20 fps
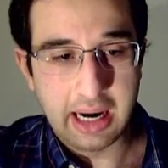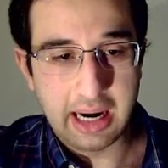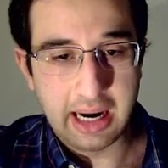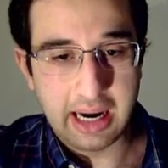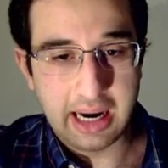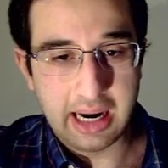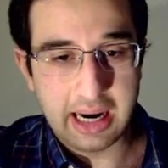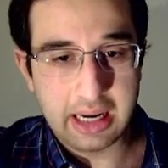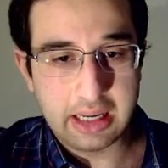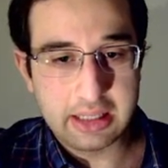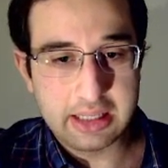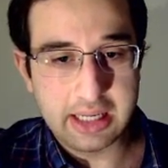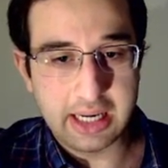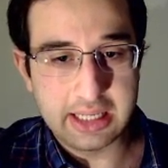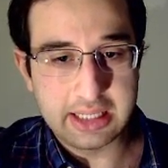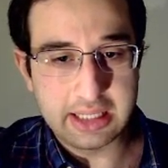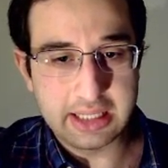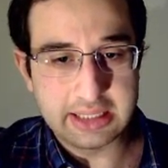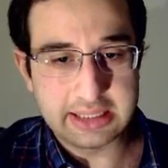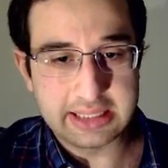And the
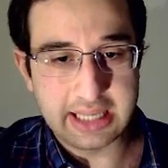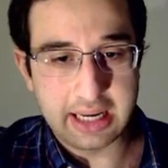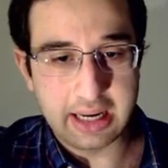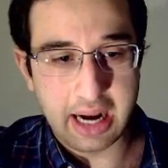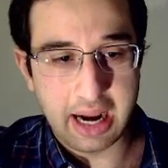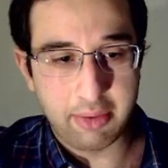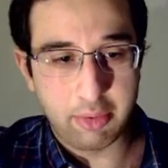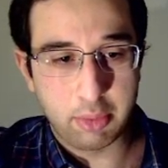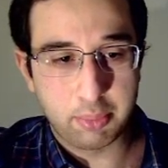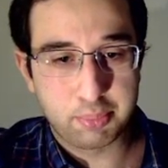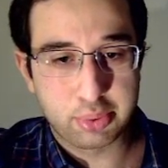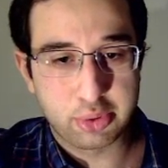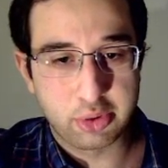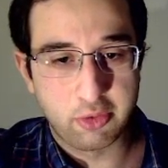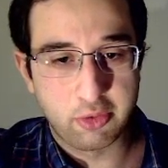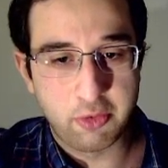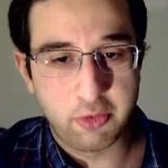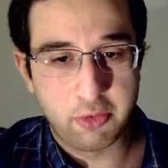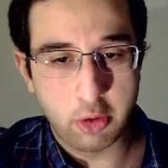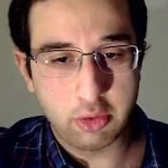idea is that I will
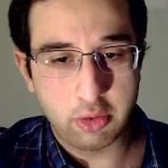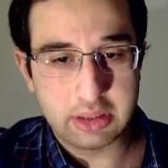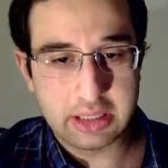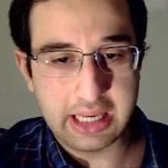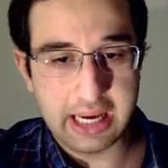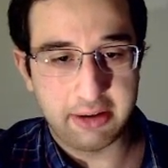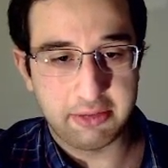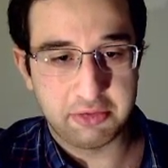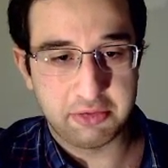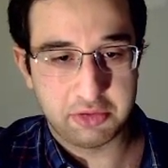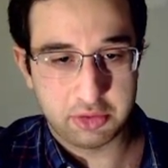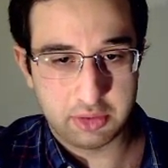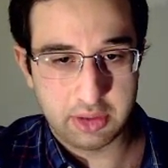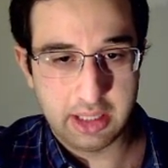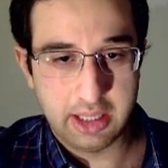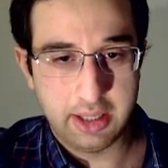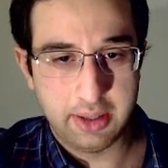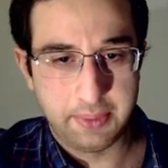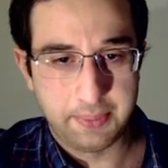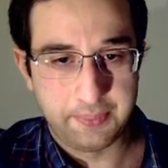provoke
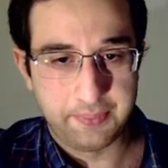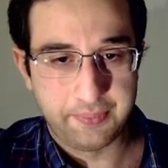f3.